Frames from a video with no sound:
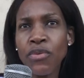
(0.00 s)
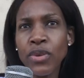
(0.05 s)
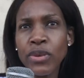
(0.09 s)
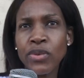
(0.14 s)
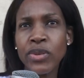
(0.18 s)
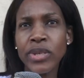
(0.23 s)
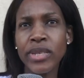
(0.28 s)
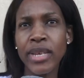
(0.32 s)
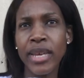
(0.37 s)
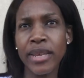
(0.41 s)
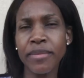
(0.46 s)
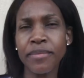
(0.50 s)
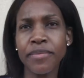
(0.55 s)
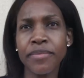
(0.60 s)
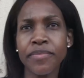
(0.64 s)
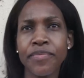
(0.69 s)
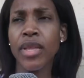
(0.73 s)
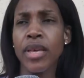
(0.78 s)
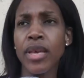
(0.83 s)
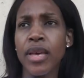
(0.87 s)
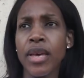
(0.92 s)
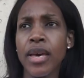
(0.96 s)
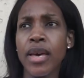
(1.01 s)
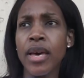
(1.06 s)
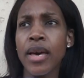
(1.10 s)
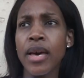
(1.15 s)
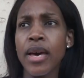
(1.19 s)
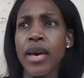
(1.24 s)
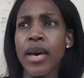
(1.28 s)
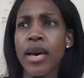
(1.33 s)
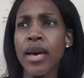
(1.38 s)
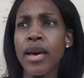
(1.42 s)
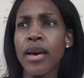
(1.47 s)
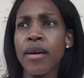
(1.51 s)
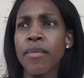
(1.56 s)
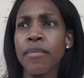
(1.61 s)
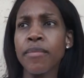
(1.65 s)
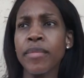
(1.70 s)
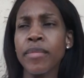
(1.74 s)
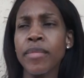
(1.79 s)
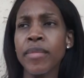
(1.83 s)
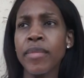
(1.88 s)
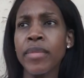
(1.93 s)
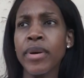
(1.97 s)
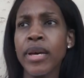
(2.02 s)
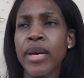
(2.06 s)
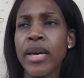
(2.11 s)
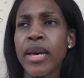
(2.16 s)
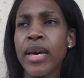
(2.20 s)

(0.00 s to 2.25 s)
for today. Um,